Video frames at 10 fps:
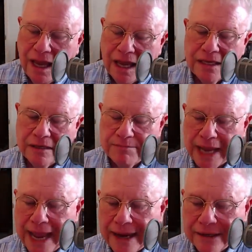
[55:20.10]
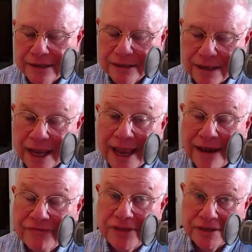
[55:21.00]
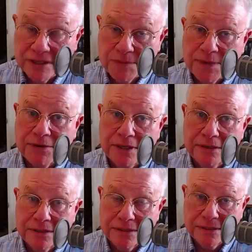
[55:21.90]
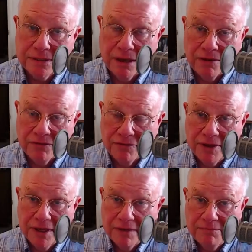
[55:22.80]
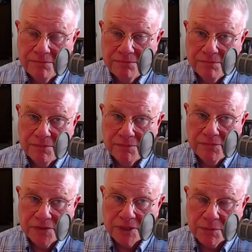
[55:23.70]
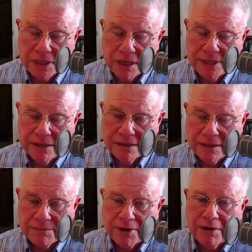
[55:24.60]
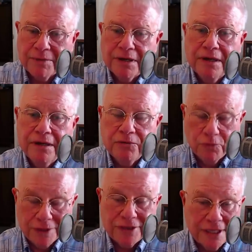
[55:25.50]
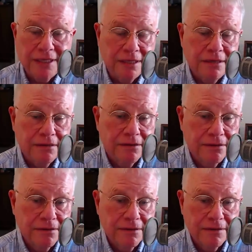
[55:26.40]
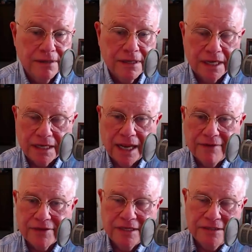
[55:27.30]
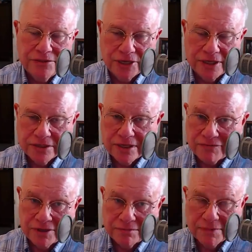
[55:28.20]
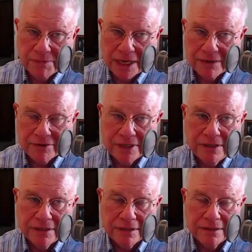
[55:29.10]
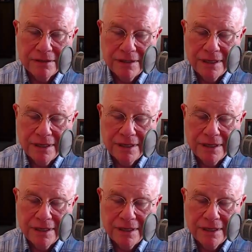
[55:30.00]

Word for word: I come back. I have the experience of someone coming into the apartment with a key, and I have the keys changed every about every year,